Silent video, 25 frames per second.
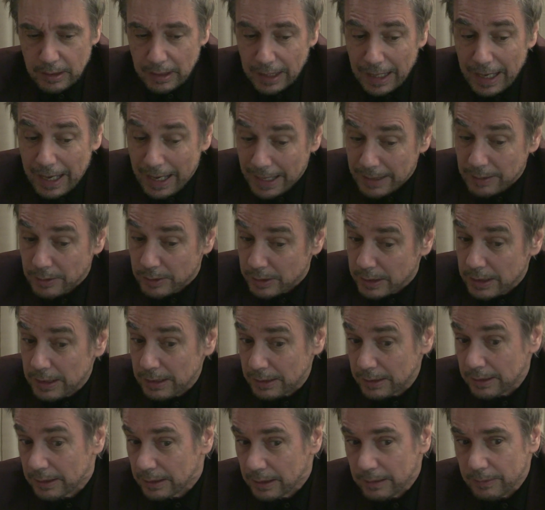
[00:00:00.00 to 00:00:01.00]
I had a
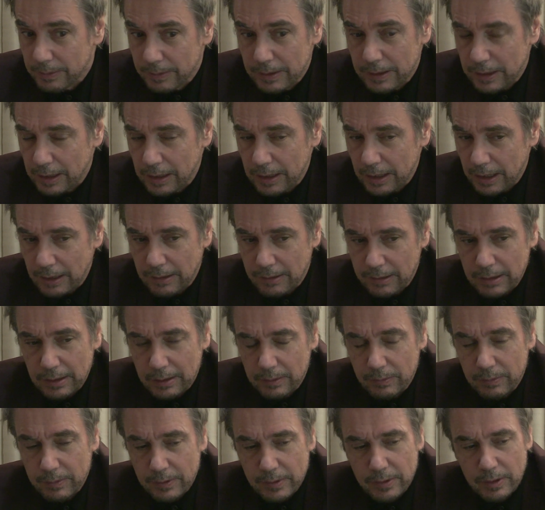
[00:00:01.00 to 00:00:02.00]
need. I mean, I
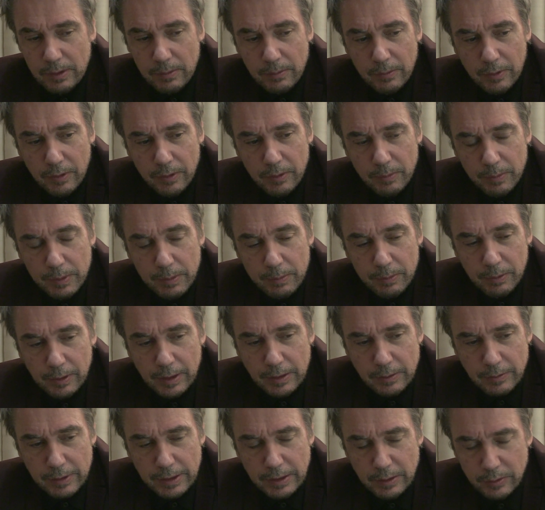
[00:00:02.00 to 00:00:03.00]
think some other people
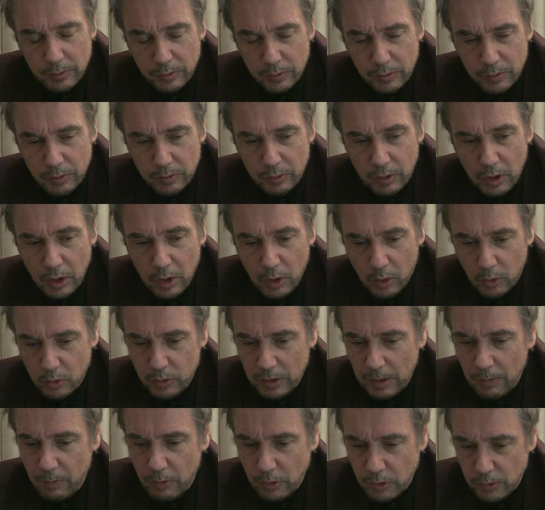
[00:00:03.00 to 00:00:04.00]
as well to
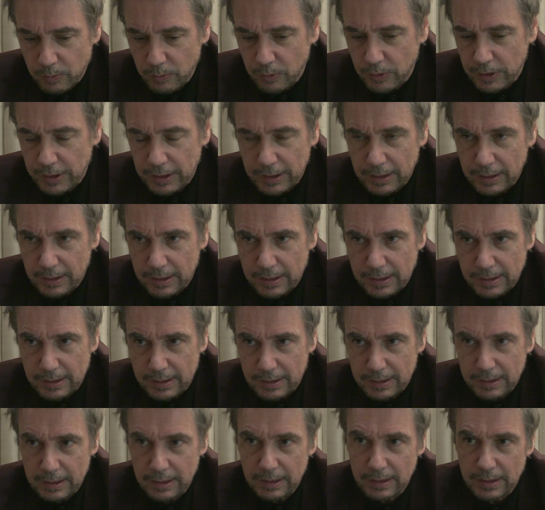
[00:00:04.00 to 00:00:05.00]
also approach music in
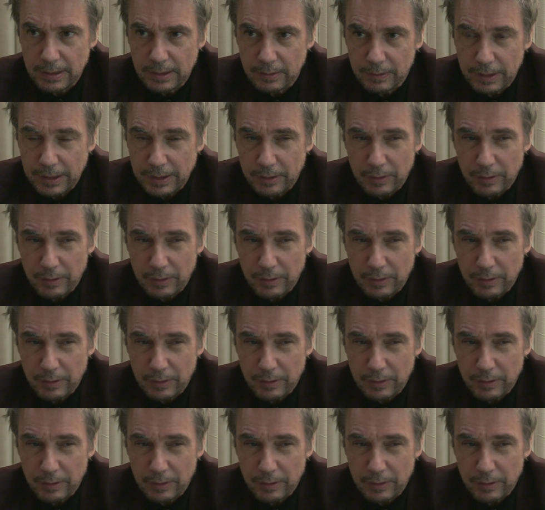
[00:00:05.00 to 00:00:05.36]
this way.